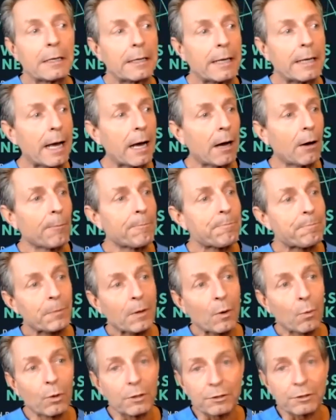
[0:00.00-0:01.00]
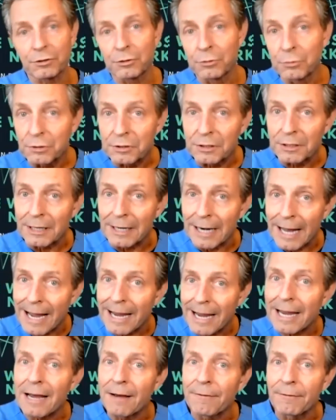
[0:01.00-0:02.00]
Now, what Susan and
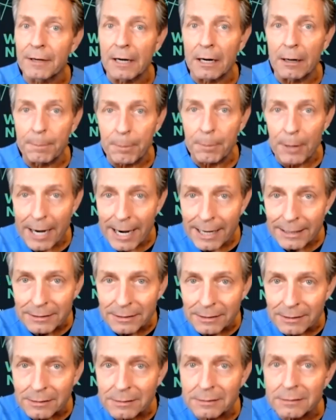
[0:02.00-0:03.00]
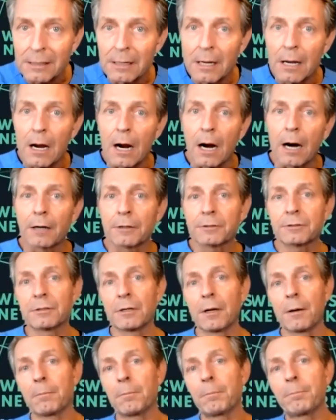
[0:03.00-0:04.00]
I have in our practice are
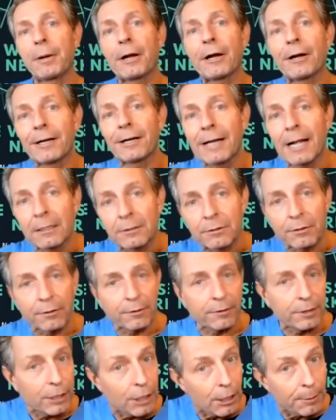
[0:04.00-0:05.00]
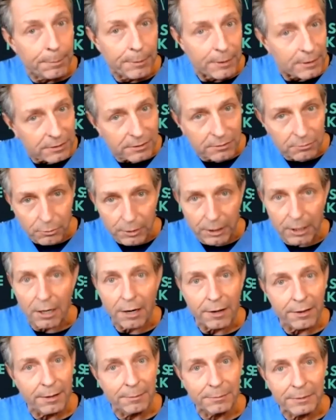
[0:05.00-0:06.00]
some periodontal therapists. We
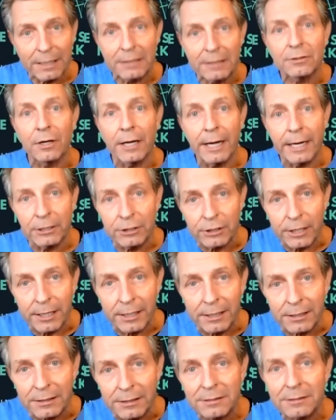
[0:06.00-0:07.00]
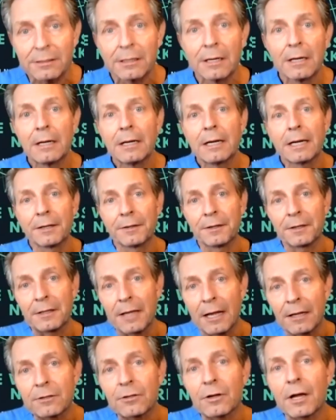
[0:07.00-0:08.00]
call them dental hygienists, and the
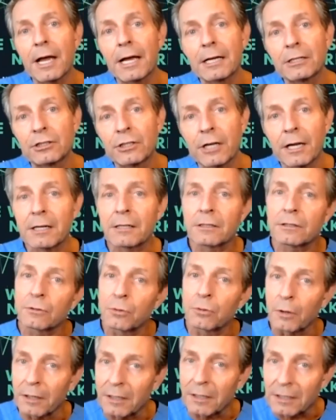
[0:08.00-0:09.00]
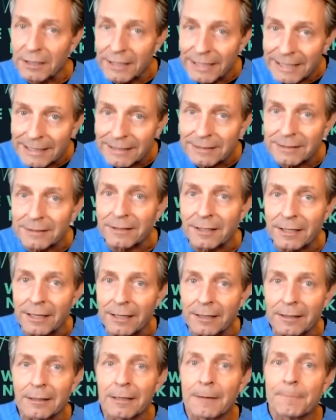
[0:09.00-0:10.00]
dental hygienists who are cleaning the
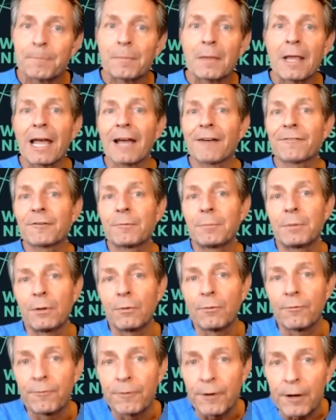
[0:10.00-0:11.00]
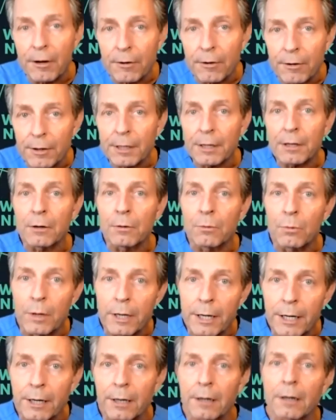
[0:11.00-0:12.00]
teeth have to be very
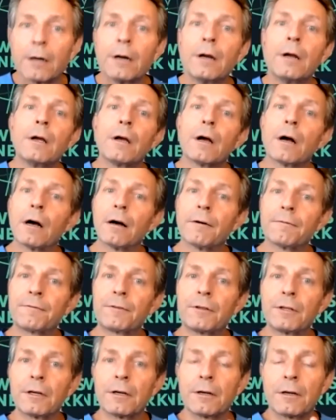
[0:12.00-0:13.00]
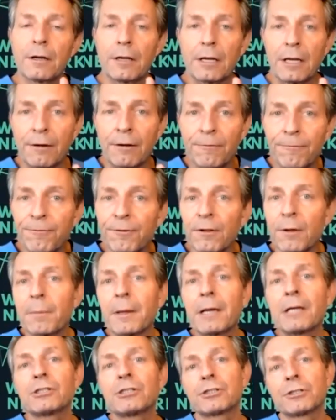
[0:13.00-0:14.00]
aware of the
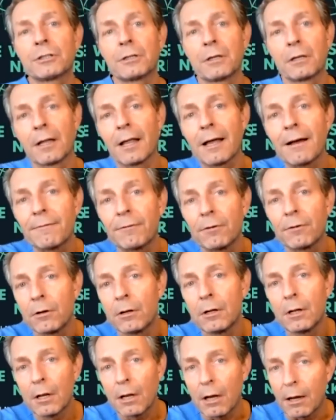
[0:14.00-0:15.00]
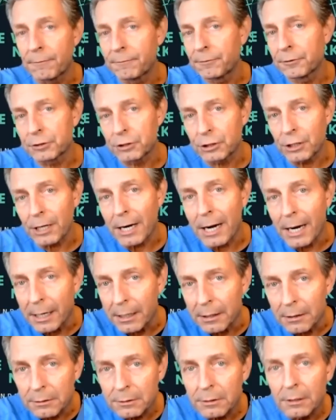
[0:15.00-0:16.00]
inflammation level of your
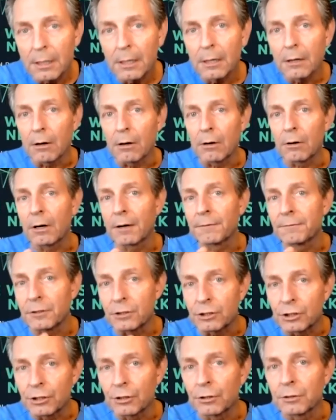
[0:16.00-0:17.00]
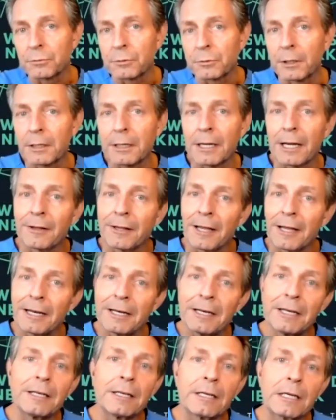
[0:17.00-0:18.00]
child or of the children, and they
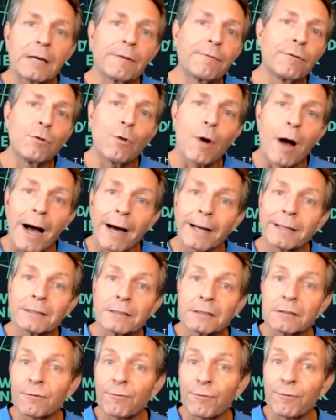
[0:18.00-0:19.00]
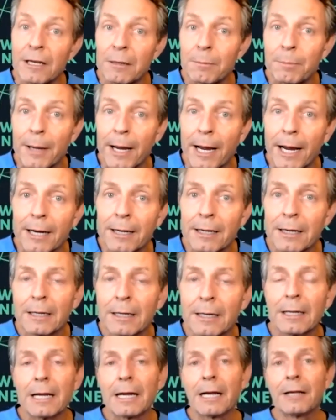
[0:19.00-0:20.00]
need to give you honest feedback,
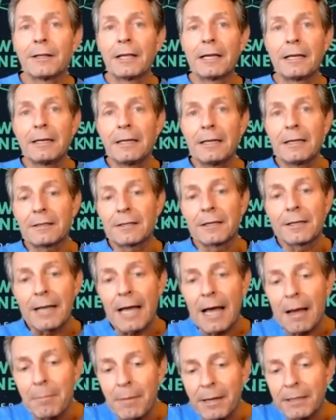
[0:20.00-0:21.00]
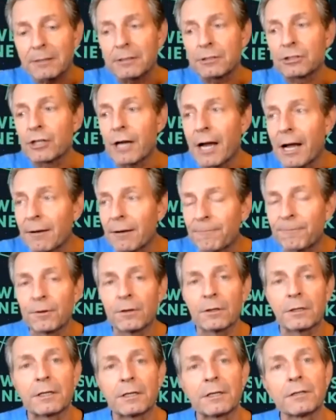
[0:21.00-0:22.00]
and they need to not make the child
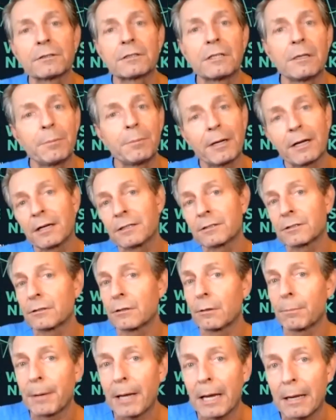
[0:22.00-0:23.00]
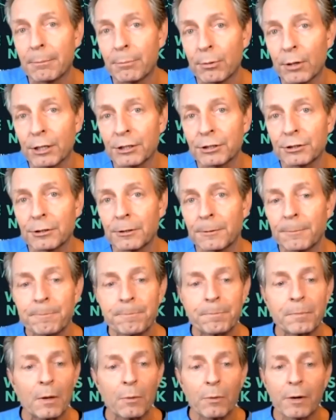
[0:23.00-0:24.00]
feel guilty because they're a bad brusher.
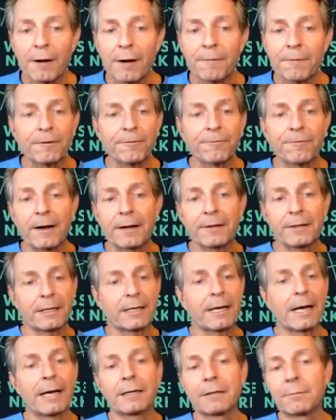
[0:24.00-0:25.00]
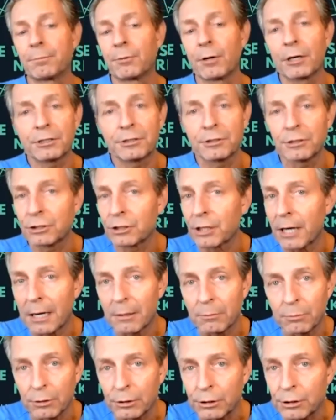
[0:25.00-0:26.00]
We have to find the kind of brush the
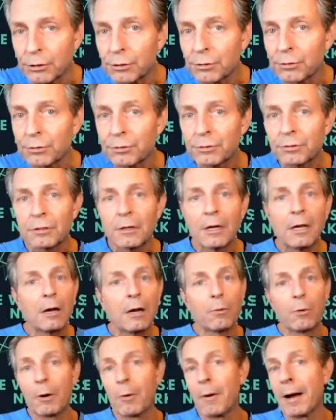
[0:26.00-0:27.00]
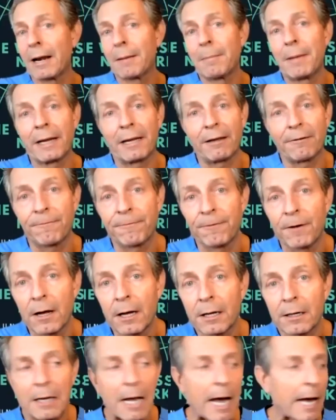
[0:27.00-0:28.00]
child will use. We want to make it
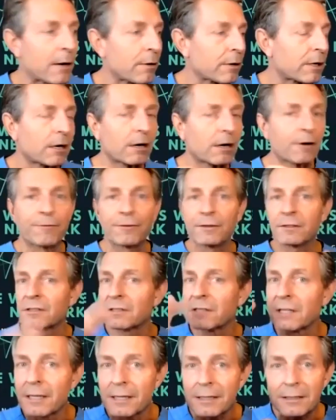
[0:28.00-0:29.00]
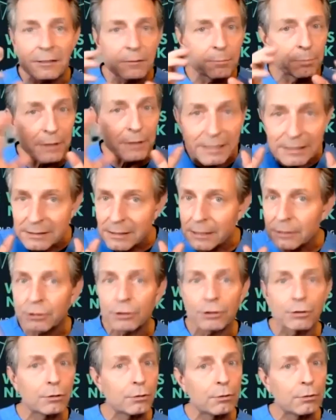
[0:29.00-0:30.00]
fun. I don't care if it sings, blinks at
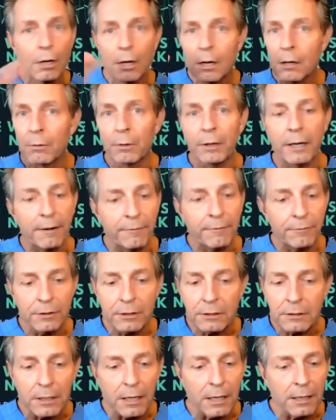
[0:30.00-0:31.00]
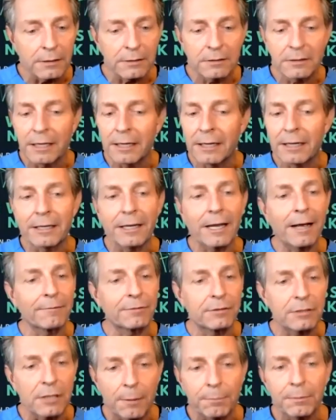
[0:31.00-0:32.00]
you, whatever it does, they need to
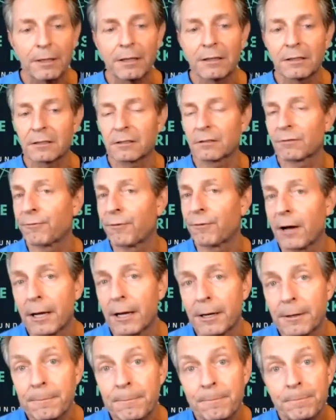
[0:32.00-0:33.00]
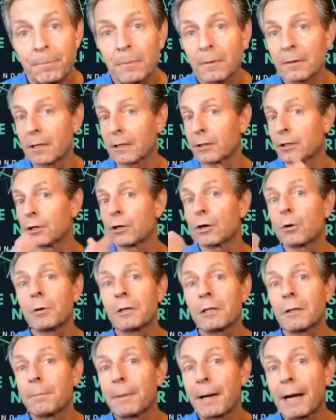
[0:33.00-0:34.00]
have something that's fun that they'll go
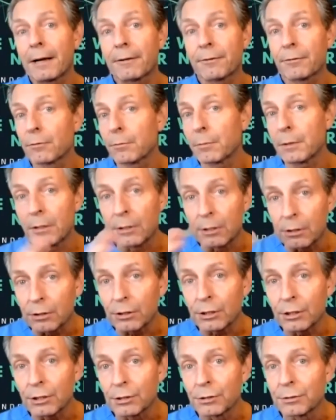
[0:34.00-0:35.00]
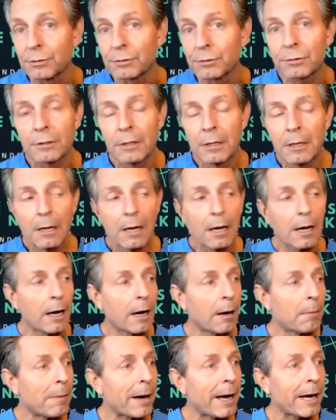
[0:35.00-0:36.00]
in the bathroom and they'll use.
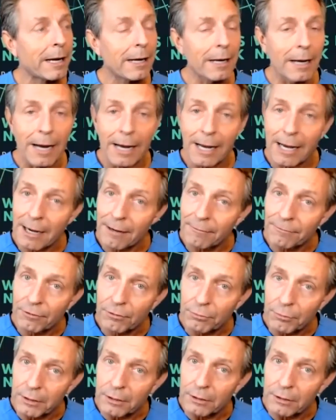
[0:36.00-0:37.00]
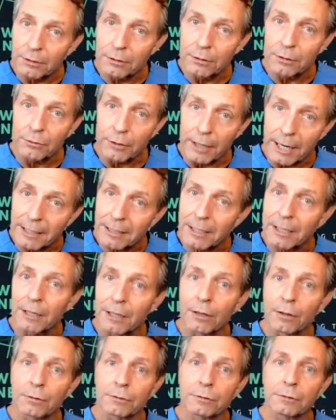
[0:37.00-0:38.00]
I have three little
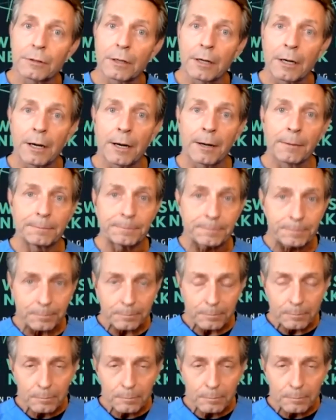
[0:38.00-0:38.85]
grandkiddos,